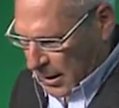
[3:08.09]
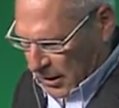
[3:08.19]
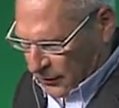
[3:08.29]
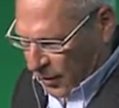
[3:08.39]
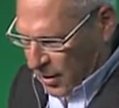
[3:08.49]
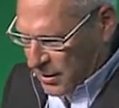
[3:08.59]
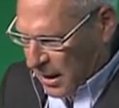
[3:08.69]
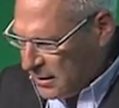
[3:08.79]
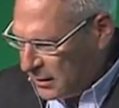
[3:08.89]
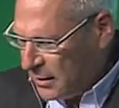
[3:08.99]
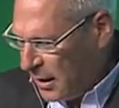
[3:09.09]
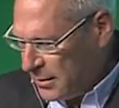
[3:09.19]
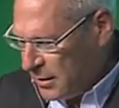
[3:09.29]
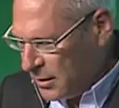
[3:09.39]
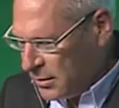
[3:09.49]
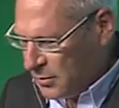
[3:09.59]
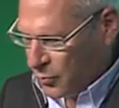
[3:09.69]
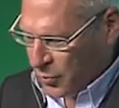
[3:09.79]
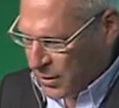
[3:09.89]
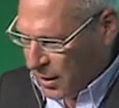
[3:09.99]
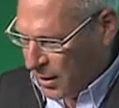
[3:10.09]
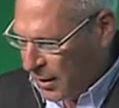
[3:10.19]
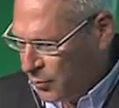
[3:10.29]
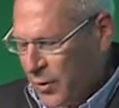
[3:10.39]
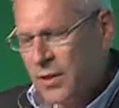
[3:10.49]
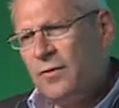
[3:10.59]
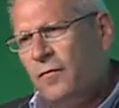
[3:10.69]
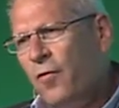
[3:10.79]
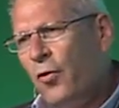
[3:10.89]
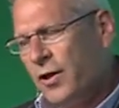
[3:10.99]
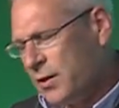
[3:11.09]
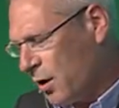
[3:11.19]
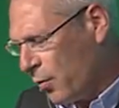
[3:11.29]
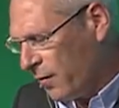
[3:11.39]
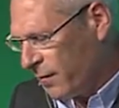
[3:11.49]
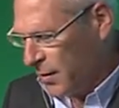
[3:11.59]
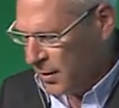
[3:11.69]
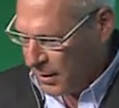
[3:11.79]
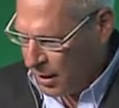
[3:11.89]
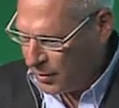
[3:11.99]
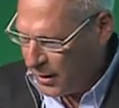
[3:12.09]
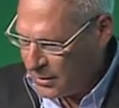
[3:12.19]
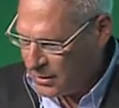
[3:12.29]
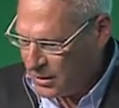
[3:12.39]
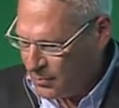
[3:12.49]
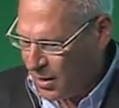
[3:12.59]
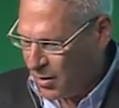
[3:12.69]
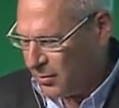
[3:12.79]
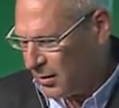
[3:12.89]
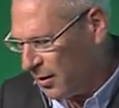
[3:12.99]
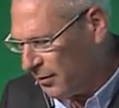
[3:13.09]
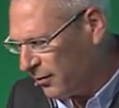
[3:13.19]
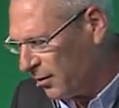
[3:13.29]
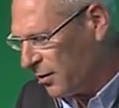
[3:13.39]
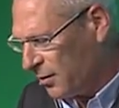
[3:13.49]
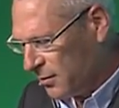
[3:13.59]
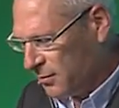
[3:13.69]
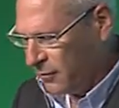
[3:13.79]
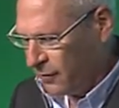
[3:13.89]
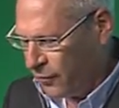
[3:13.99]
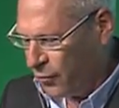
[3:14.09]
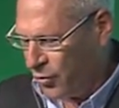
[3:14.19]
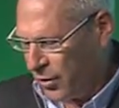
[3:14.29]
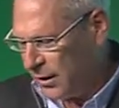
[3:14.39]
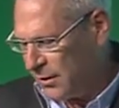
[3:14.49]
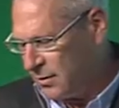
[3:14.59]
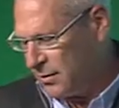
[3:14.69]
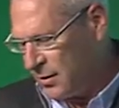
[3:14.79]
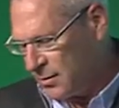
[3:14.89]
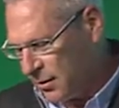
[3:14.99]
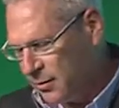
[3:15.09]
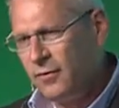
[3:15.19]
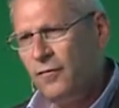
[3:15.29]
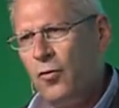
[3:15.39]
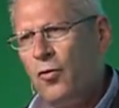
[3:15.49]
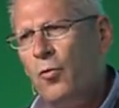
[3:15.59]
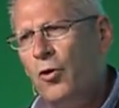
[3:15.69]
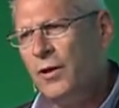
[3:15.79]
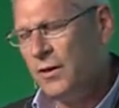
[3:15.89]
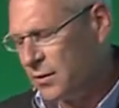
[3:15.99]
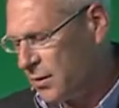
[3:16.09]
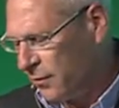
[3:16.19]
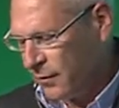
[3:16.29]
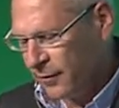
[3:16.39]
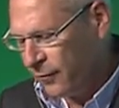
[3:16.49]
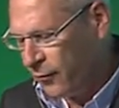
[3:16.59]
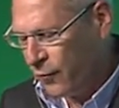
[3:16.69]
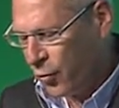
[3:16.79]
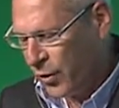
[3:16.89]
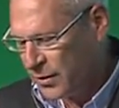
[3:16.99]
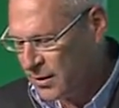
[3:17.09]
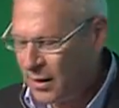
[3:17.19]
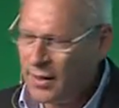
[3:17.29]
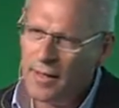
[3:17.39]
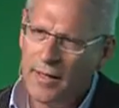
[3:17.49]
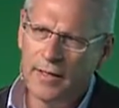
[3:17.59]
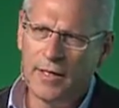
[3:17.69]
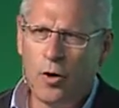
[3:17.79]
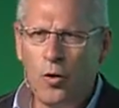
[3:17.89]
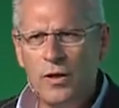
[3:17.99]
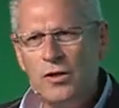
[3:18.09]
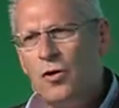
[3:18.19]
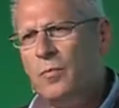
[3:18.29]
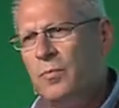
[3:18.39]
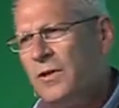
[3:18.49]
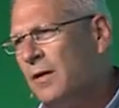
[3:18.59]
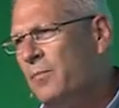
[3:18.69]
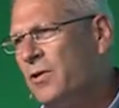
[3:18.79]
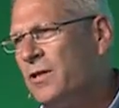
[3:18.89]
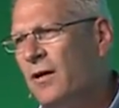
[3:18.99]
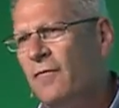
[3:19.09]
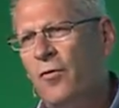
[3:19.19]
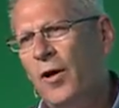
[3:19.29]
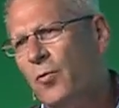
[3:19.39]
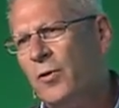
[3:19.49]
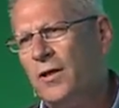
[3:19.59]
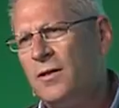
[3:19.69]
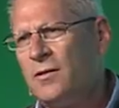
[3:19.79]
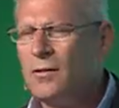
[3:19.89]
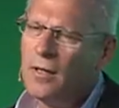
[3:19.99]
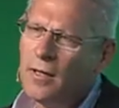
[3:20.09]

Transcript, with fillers: As far as asset classes, we started with Forex. However, nowadays it's about a third for indexes, a third for commodities, a third for Forex, and then only 10% for equities.